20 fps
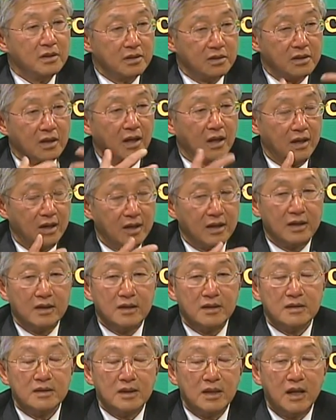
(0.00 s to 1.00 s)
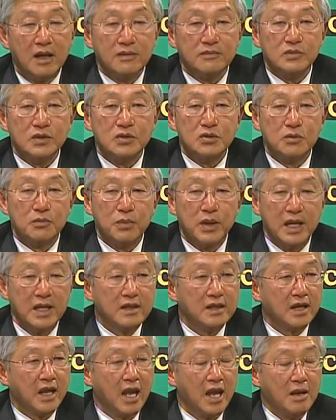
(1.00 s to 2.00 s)
to play
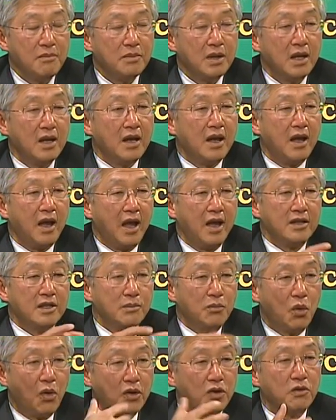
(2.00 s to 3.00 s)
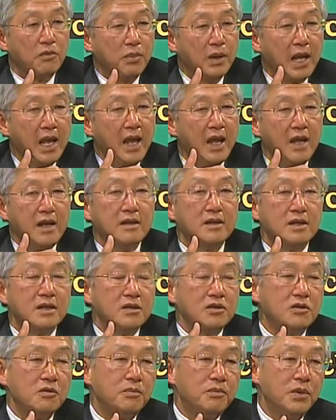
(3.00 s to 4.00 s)
the game, and the more you play,
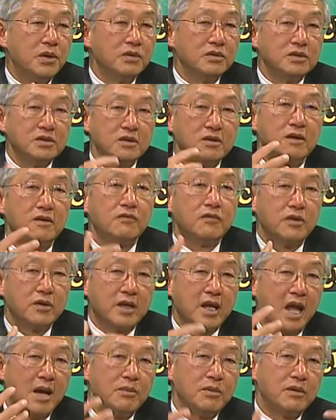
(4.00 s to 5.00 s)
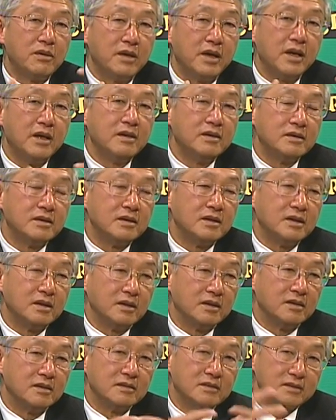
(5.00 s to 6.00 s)
you build your vocabulary,
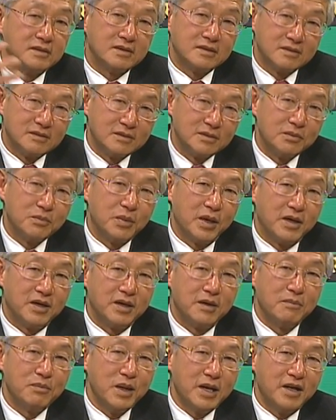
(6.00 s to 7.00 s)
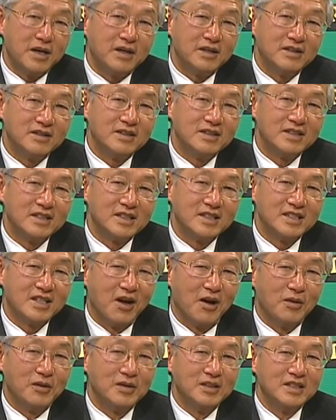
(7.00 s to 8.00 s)
better and better.
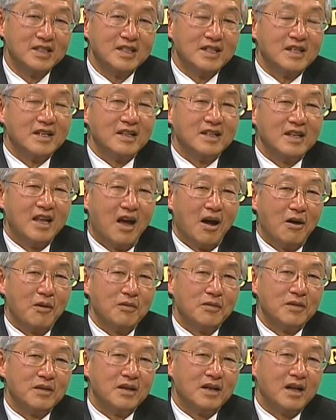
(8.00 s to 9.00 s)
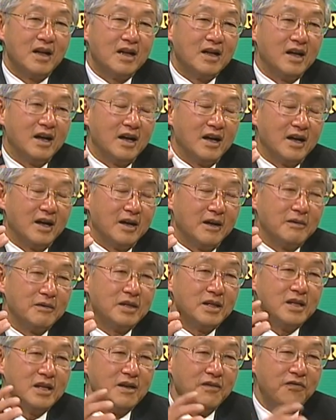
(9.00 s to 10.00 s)
So now,
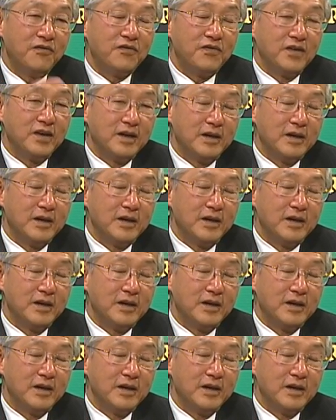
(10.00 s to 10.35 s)
if